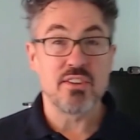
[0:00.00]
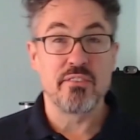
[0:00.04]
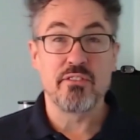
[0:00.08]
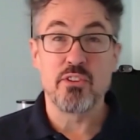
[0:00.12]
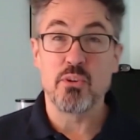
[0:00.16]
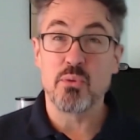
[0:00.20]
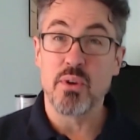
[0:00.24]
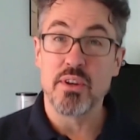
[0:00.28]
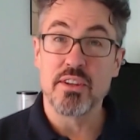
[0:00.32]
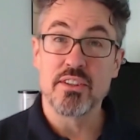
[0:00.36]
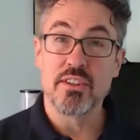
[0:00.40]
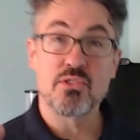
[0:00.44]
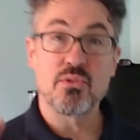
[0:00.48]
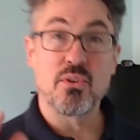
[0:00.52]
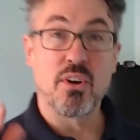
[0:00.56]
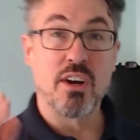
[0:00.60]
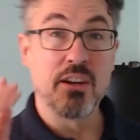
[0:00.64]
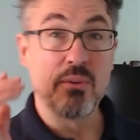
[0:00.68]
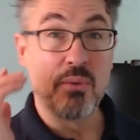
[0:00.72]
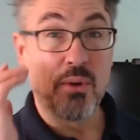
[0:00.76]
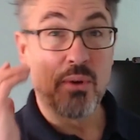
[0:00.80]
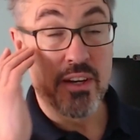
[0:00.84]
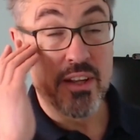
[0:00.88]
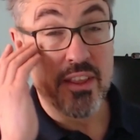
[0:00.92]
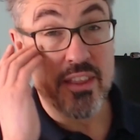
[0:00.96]
you want to try
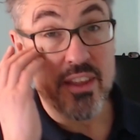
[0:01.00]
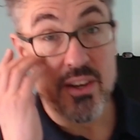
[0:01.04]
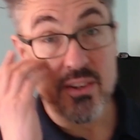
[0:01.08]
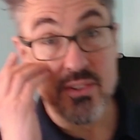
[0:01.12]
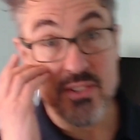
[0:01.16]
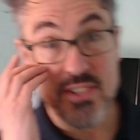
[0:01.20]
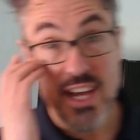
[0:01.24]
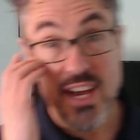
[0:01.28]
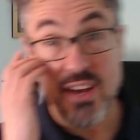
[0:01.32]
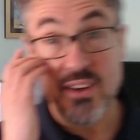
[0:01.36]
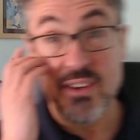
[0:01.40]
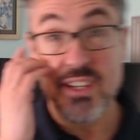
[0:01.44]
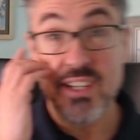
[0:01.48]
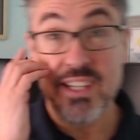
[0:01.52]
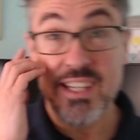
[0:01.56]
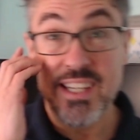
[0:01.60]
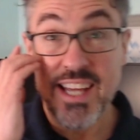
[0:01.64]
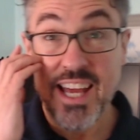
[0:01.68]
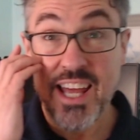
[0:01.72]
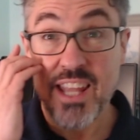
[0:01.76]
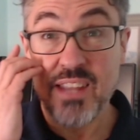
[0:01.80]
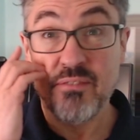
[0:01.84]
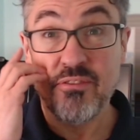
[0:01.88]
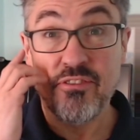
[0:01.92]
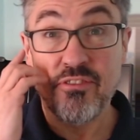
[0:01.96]
one of those out, you can get
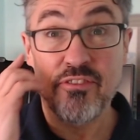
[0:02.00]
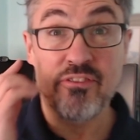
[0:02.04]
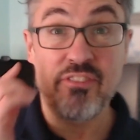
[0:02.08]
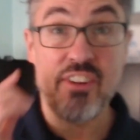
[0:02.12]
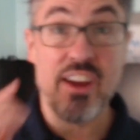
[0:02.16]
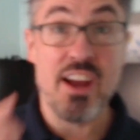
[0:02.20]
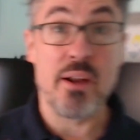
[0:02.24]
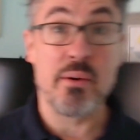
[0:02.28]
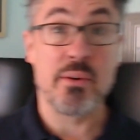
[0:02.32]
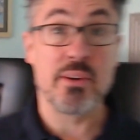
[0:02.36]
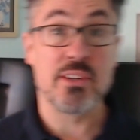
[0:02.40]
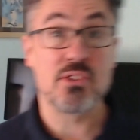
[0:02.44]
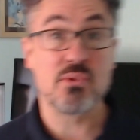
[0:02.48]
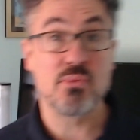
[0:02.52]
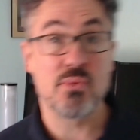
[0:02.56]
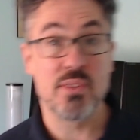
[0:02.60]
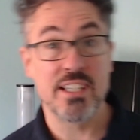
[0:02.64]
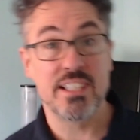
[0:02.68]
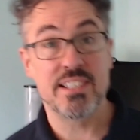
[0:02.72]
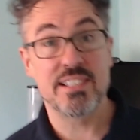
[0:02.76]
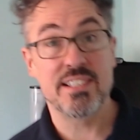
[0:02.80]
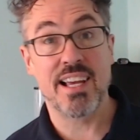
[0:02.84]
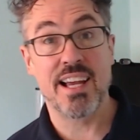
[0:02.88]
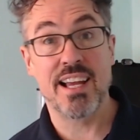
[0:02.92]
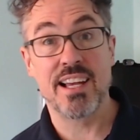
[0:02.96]
them from various
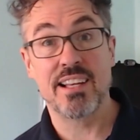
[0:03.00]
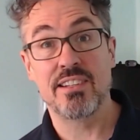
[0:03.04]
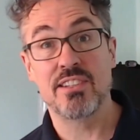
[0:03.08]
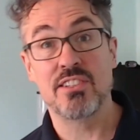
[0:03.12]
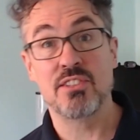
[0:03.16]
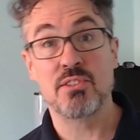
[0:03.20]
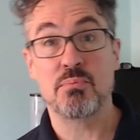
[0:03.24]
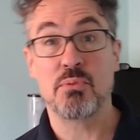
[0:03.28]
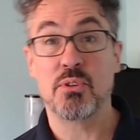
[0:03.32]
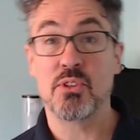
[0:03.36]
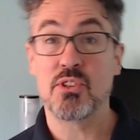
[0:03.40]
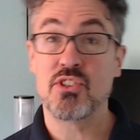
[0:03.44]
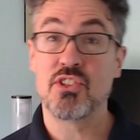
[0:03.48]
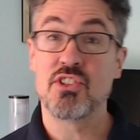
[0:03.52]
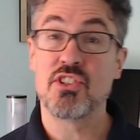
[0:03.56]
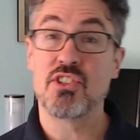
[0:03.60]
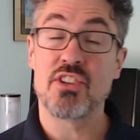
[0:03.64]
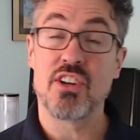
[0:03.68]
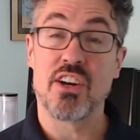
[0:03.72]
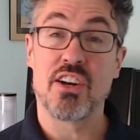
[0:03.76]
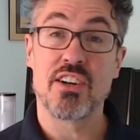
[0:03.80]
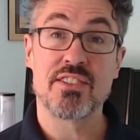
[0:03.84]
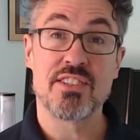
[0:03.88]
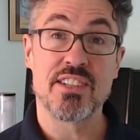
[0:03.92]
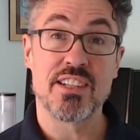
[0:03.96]
retailers,
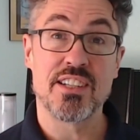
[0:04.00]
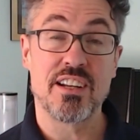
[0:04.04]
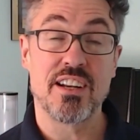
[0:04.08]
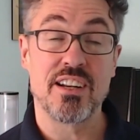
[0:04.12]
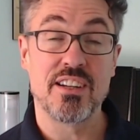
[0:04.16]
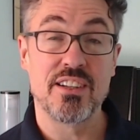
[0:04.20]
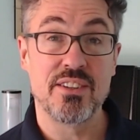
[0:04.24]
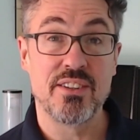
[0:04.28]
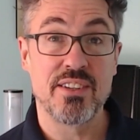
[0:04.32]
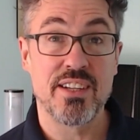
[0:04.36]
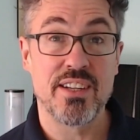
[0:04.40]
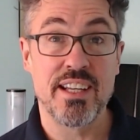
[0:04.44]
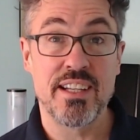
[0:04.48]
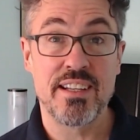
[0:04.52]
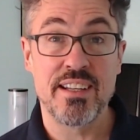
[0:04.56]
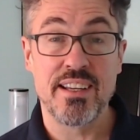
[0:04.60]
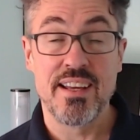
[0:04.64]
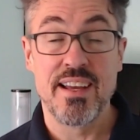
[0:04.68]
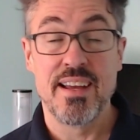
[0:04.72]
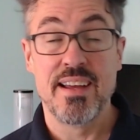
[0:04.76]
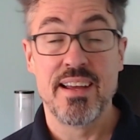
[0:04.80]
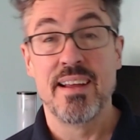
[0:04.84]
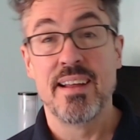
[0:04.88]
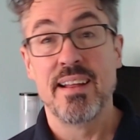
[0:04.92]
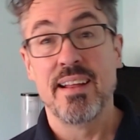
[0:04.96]
ProstaStars included.
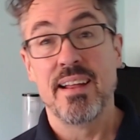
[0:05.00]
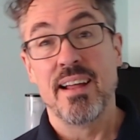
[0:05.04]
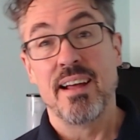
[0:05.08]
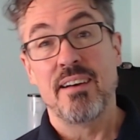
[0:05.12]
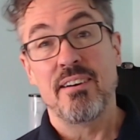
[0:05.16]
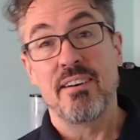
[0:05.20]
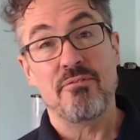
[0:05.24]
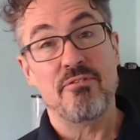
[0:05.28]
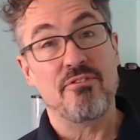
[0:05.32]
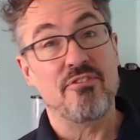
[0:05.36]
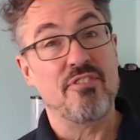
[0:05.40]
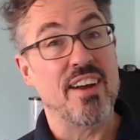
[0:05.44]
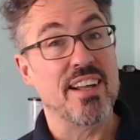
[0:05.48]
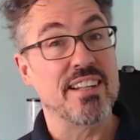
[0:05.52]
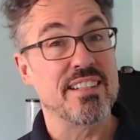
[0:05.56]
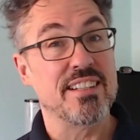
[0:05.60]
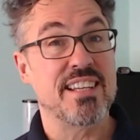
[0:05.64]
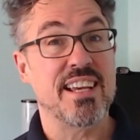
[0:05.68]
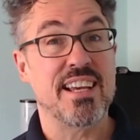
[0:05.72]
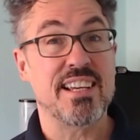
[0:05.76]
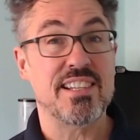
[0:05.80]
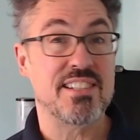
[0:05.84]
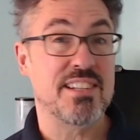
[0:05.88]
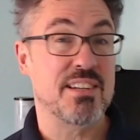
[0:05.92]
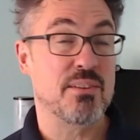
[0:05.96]

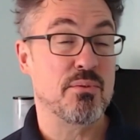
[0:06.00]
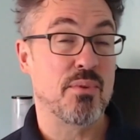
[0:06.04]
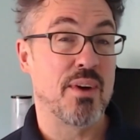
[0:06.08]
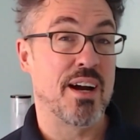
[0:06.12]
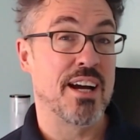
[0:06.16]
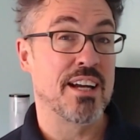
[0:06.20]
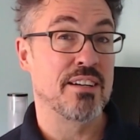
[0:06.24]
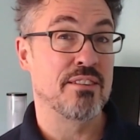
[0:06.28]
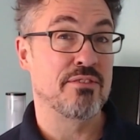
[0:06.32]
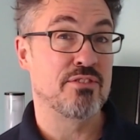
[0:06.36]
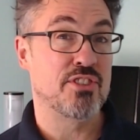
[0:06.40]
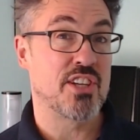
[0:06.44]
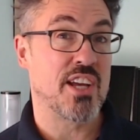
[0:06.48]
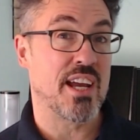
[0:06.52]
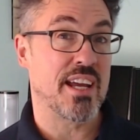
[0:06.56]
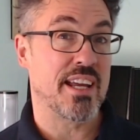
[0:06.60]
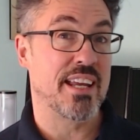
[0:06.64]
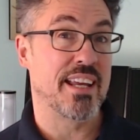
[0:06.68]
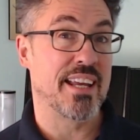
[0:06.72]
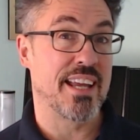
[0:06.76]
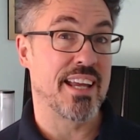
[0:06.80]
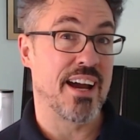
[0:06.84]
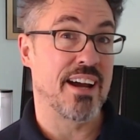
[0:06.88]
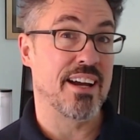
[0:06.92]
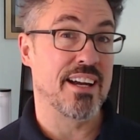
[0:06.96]
Fantastic way of checking
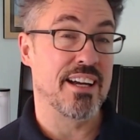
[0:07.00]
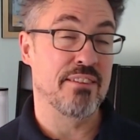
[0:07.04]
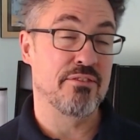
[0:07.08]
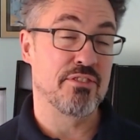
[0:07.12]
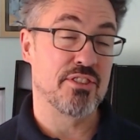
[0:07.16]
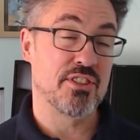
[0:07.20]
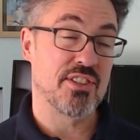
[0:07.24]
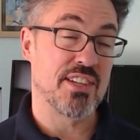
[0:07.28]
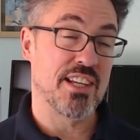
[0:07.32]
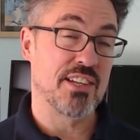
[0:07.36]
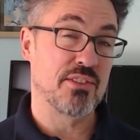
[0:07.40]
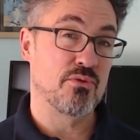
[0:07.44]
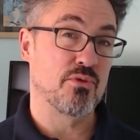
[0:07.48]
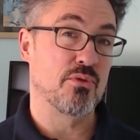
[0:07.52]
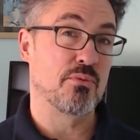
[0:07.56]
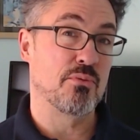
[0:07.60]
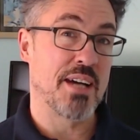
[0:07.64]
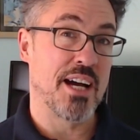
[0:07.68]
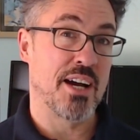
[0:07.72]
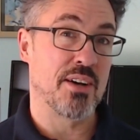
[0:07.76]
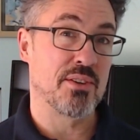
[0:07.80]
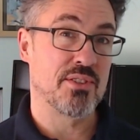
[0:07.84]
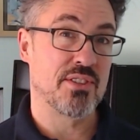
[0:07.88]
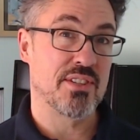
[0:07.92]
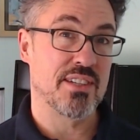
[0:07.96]
out if a central
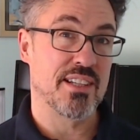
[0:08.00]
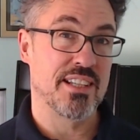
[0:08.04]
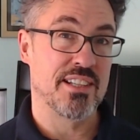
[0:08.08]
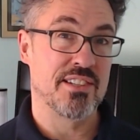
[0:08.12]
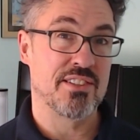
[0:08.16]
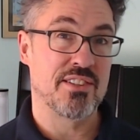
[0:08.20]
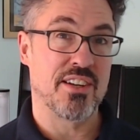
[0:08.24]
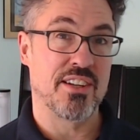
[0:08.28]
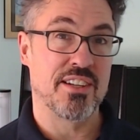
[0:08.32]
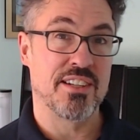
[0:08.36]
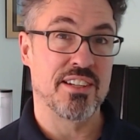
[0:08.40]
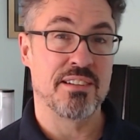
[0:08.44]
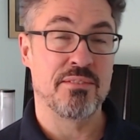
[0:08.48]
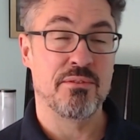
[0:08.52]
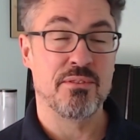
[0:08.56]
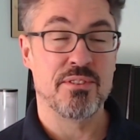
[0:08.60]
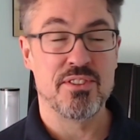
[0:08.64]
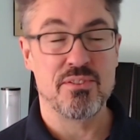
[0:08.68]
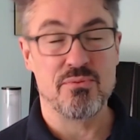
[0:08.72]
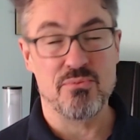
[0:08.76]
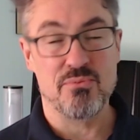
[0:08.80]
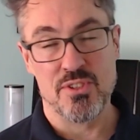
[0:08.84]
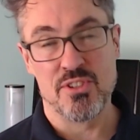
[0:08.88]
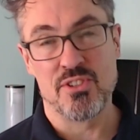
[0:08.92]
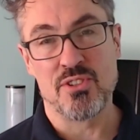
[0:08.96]
mouse is going to
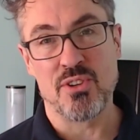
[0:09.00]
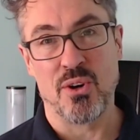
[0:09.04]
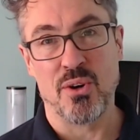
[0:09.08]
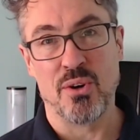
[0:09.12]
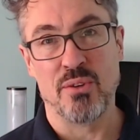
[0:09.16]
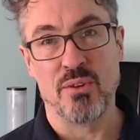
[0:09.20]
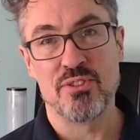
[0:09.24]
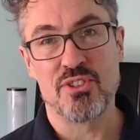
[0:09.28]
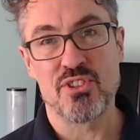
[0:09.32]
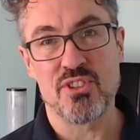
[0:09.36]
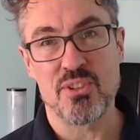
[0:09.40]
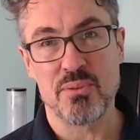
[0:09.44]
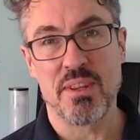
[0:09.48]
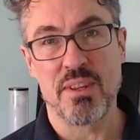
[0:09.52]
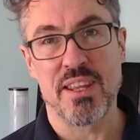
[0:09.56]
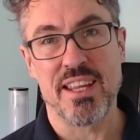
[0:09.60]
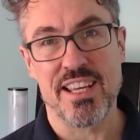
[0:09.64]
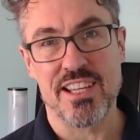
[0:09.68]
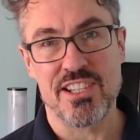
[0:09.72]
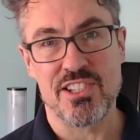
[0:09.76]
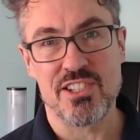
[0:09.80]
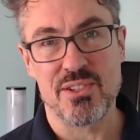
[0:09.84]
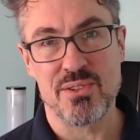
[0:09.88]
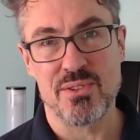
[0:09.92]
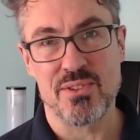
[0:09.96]
resolve some
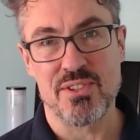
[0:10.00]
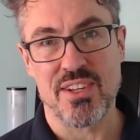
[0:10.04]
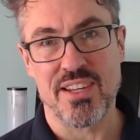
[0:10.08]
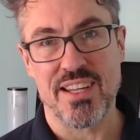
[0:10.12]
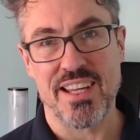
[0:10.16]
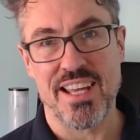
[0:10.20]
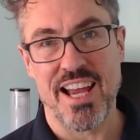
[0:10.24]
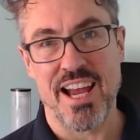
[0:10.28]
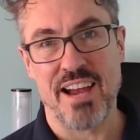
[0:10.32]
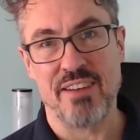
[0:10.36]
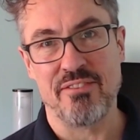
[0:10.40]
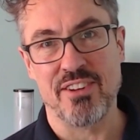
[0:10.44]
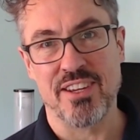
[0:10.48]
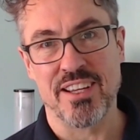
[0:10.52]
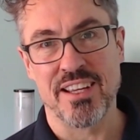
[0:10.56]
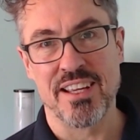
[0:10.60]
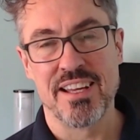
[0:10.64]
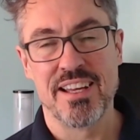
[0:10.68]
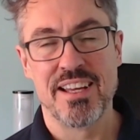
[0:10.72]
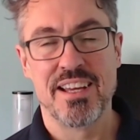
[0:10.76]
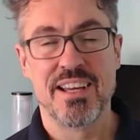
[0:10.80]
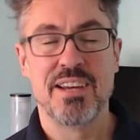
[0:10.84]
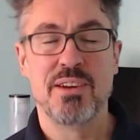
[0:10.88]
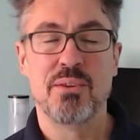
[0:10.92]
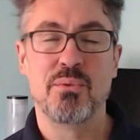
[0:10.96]
issues that you're having
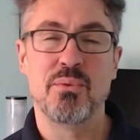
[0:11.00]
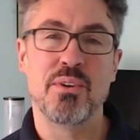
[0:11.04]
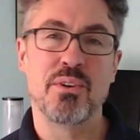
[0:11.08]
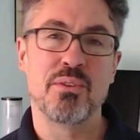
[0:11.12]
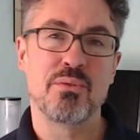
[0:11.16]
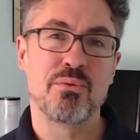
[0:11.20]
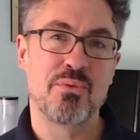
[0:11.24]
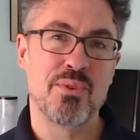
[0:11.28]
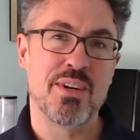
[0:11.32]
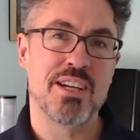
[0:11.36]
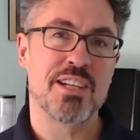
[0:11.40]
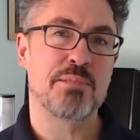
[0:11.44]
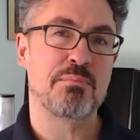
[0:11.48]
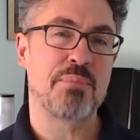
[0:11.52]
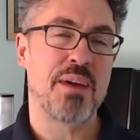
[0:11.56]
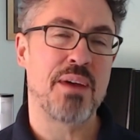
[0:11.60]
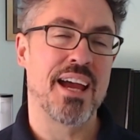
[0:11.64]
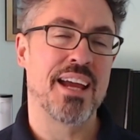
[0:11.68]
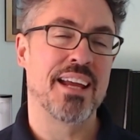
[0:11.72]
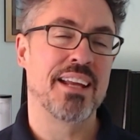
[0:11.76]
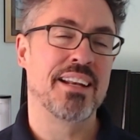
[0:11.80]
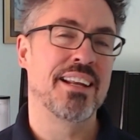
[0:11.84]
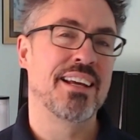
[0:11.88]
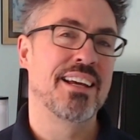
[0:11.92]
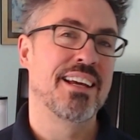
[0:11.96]
with wrist
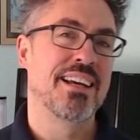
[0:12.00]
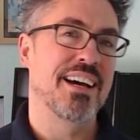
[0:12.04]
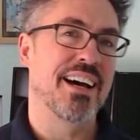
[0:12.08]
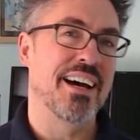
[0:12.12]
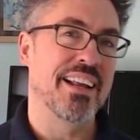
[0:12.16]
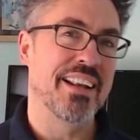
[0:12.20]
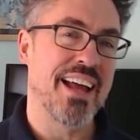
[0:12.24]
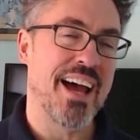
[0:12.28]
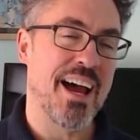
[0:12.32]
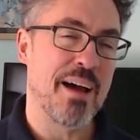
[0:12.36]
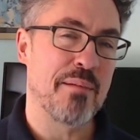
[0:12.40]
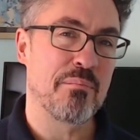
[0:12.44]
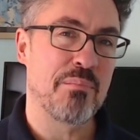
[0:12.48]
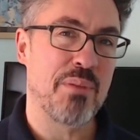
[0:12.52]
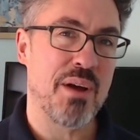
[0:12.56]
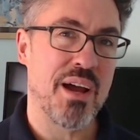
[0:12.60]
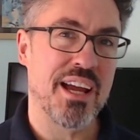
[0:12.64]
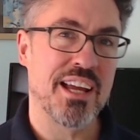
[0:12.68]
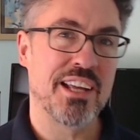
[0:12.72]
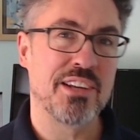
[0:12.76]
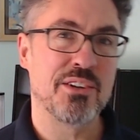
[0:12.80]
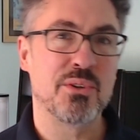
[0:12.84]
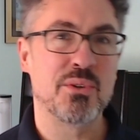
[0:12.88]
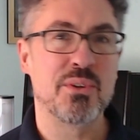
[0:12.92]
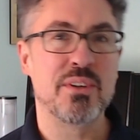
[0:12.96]
pain and hand pain,
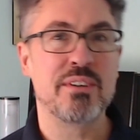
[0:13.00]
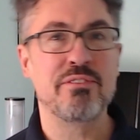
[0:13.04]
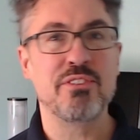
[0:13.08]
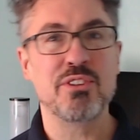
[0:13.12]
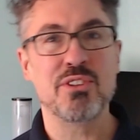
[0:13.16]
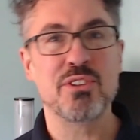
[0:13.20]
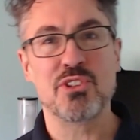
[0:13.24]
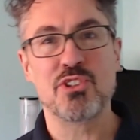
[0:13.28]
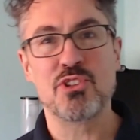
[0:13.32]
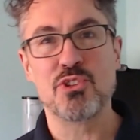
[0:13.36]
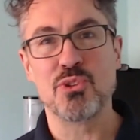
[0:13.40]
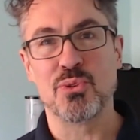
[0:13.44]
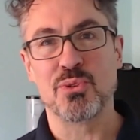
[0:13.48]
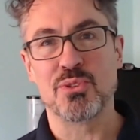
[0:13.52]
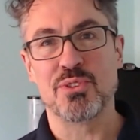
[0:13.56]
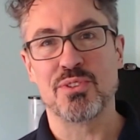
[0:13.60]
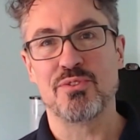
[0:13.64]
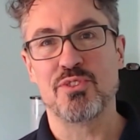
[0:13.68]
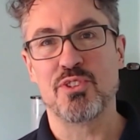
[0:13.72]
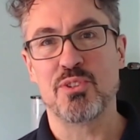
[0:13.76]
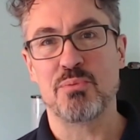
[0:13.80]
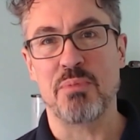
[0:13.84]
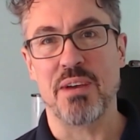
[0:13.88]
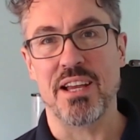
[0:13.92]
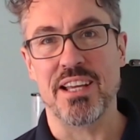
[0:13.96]
or if you're short of
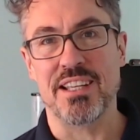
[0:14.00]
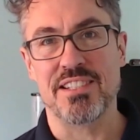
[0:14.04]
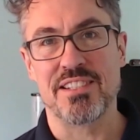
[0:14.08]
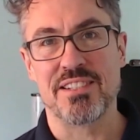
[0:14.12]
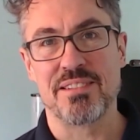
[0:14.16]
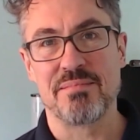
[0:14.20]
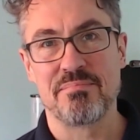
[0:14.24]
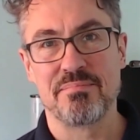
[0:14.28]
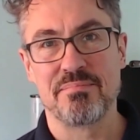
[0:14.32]
space.